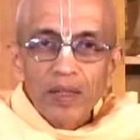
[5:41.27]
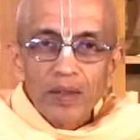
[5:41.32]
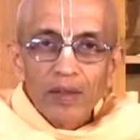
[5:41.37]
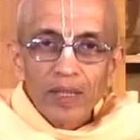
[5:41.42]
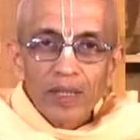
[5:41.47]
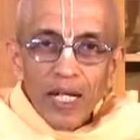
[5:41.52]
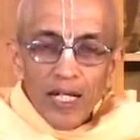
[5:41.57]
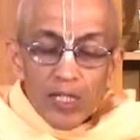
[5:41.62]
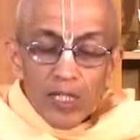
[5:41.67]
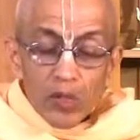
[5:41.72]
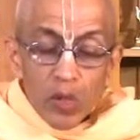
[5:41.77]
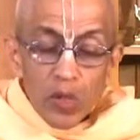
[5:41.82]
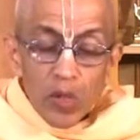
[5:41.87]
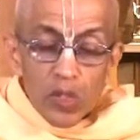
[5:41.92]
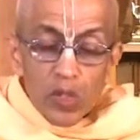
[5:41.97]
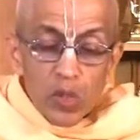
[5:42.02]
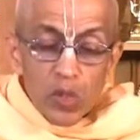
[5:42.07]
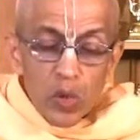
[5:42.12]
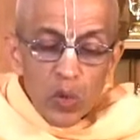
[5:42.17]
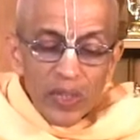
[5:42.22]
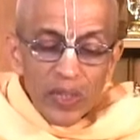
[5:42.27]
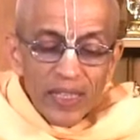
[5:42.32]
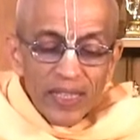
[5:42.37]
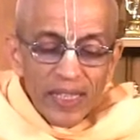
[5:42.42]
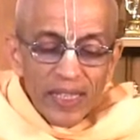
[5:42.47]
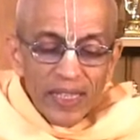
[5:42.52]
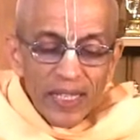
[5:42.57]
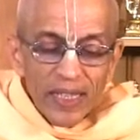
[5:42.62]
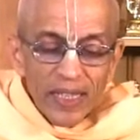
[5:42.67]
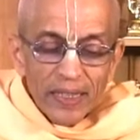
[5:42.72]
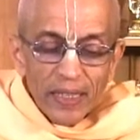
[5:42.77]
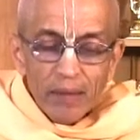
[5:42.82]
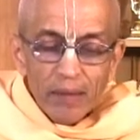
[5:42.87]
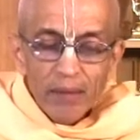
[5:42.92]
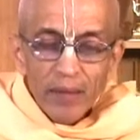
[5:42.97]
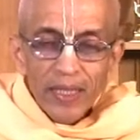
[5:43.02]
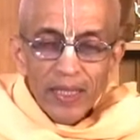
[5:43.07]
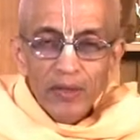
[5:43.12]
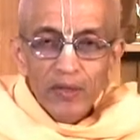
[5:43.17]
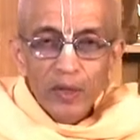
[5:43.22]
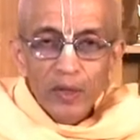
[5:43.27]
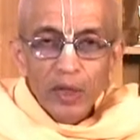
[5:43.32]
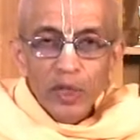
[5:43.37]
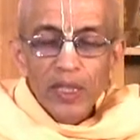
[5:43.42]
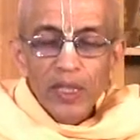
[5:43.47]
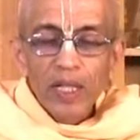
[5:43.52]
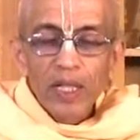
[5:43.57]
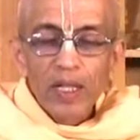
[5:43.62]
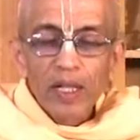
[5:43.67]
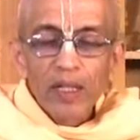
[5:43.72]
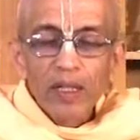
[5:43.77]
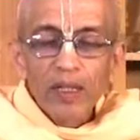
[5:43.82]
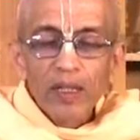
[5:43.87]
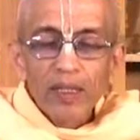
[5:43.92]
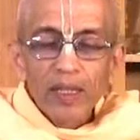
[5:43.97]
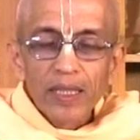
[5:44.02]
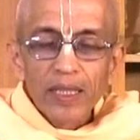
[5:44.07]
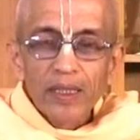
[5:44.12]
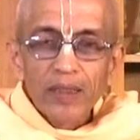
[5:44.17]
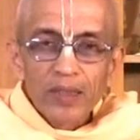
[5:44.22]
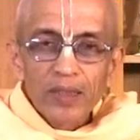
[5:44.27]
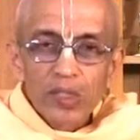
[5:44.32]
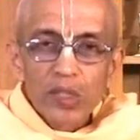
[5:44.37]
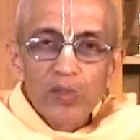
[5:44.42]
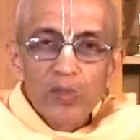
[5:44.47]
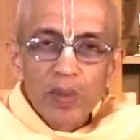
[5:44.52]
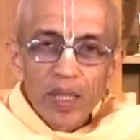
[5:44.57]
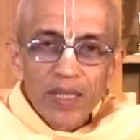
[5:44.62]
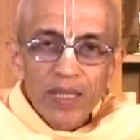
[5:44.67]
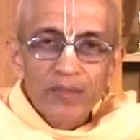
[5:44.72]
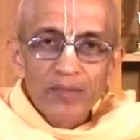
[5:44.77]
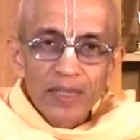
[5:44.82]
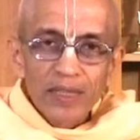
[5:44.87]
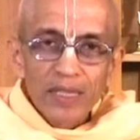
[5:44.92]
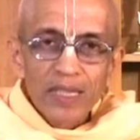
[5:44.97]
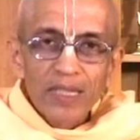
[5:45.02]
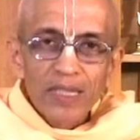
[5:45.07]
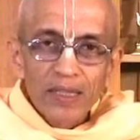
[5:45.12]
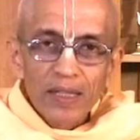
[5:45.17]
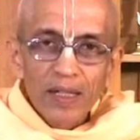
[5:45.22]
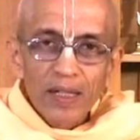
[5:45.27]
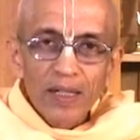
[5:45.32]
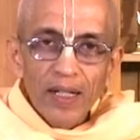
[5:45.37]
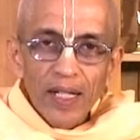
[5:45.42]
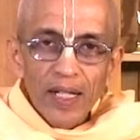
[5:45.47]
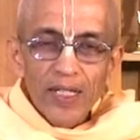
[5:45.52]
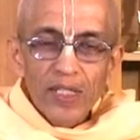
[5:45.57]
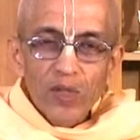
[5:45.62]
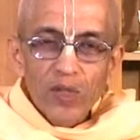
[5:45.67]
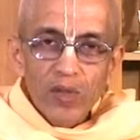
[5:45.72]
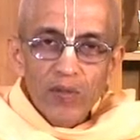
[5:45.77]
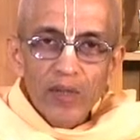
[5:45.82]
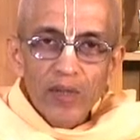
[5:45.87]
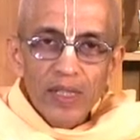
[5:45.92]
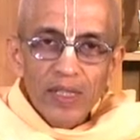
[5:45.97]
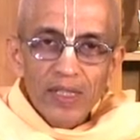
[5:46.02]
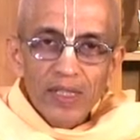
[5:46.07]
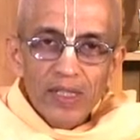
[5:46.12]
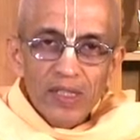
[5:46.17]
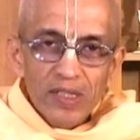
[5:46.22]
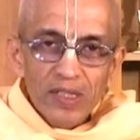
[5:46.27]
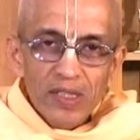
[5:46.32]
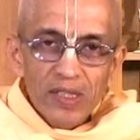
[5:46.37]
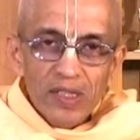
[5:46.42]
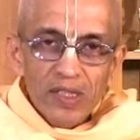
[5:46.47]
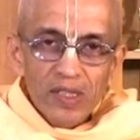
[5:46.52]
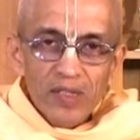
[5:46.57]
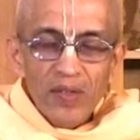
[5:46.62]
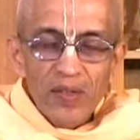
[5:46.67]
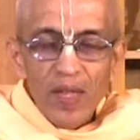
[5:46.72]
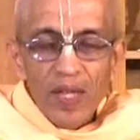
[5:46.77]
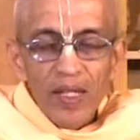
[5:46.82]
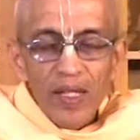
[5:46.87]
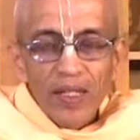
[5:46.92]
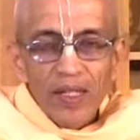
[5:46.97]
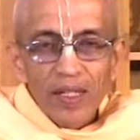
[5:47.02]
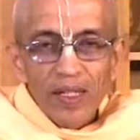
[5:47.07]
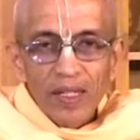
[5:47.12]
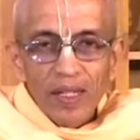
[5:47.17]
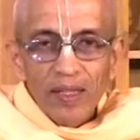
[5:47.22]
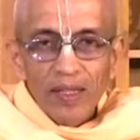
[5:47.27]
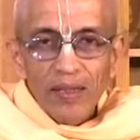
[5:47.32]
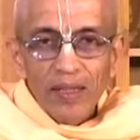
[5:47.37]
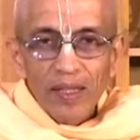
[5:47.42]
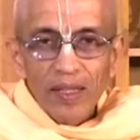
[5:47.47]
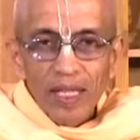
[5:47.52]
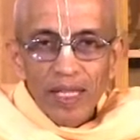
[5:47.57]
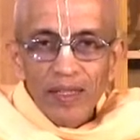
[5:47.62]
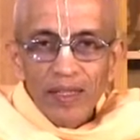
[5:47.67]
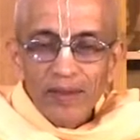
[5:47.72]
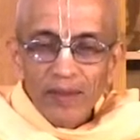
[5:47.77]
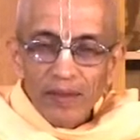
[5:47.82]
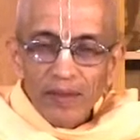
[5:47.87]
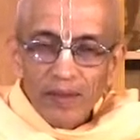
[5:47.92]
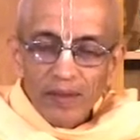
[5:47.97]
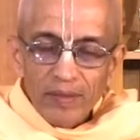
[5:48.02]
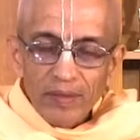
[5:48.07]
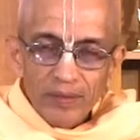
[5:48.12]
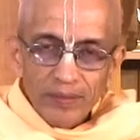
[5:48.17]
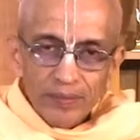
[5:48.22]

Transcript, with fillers: That is also indicated by Krishna in this Bhagavad Gita, as we will discuss in the later